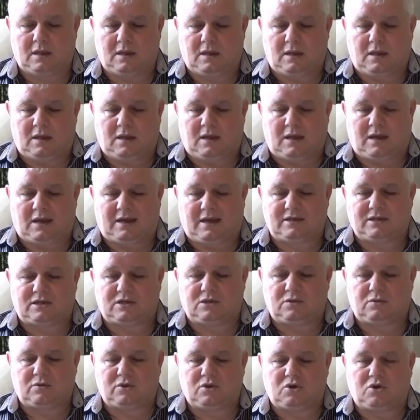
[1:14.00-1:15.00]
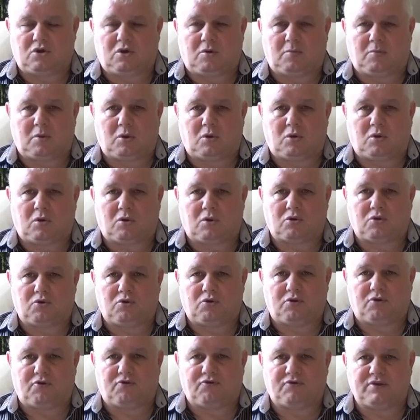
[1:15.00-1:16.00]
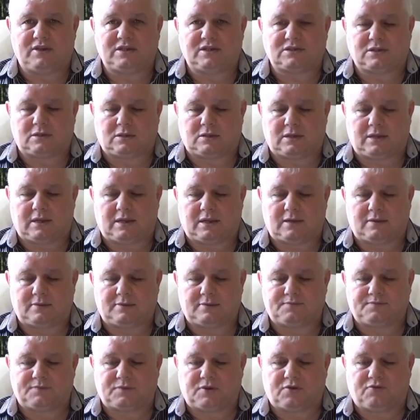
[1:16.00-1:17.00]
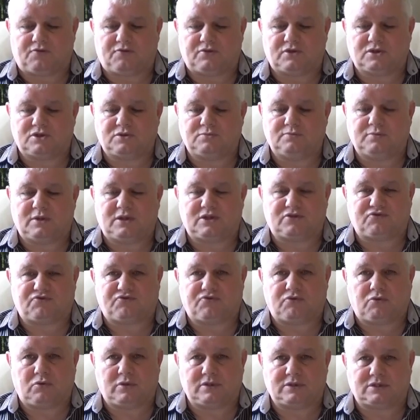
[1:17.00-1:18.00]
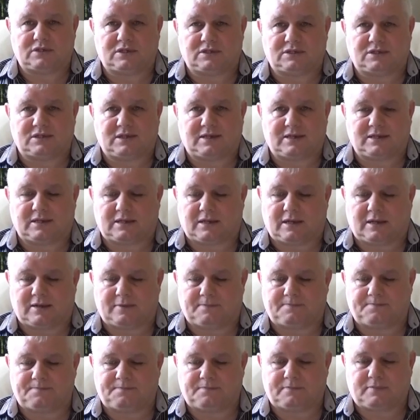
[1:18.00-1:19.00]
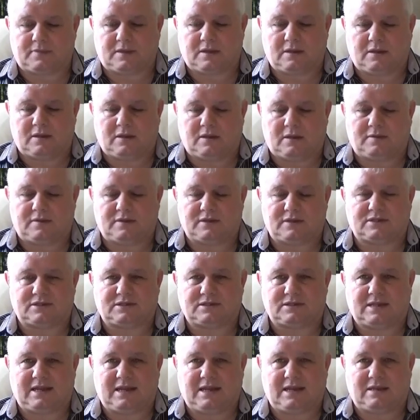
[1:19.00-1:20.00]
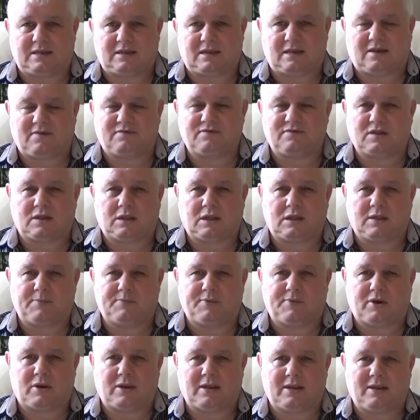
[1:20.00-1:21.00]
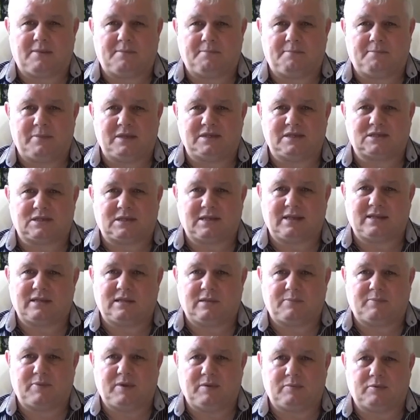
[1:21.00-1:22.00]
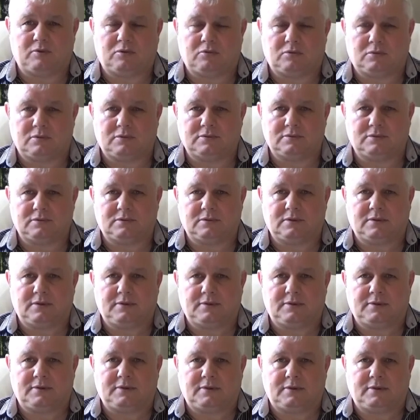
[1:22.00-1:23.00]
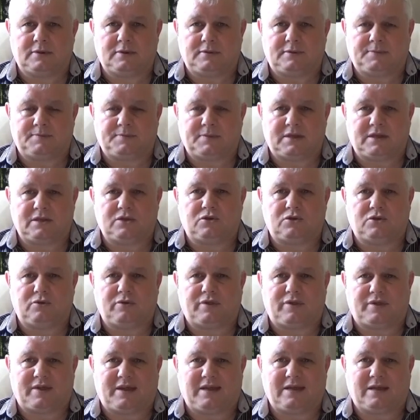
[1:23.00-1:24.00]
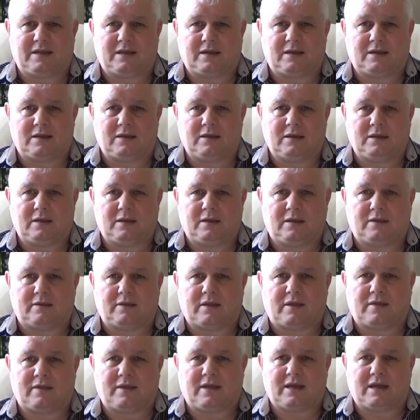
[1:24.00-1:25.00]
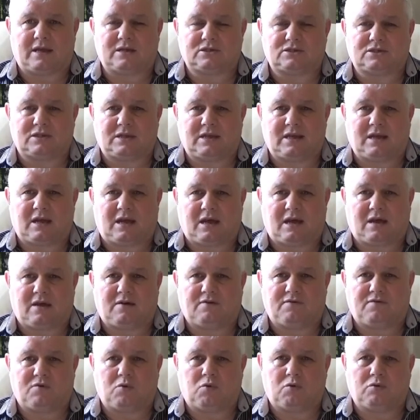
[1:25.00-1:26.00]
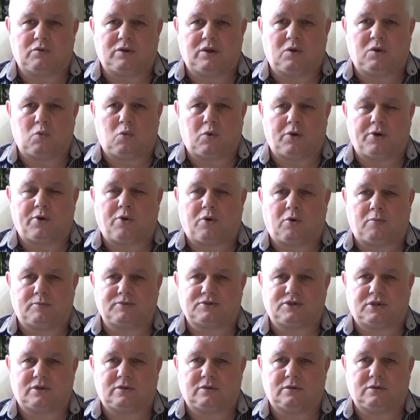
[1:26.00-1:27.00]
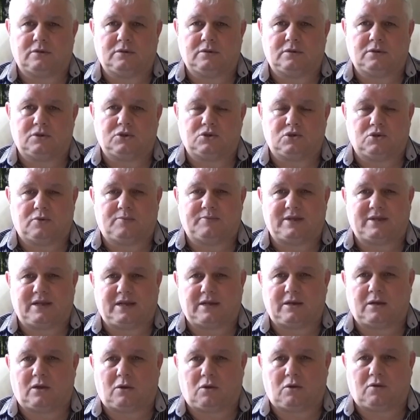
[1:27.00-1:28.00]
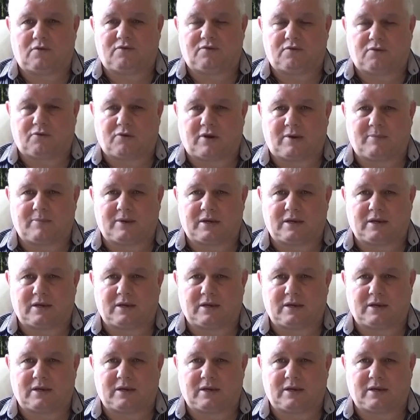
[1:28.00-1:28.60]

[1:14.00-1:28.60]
Until the Common Law Court recently resumed its role in society, the state had deliberately misled the people into thinking that they actually have only one option to obtain a lawful remedy,